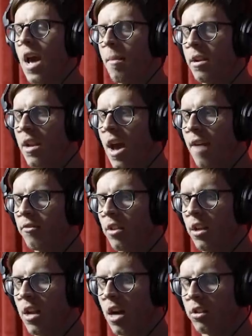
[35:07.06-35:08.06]
happened after
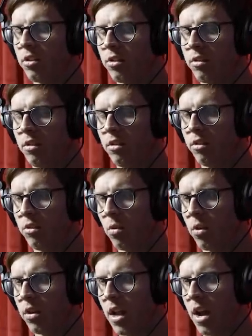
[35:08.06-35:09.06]
they knocked your, your
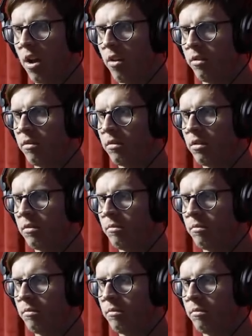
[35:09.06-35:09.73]
door down,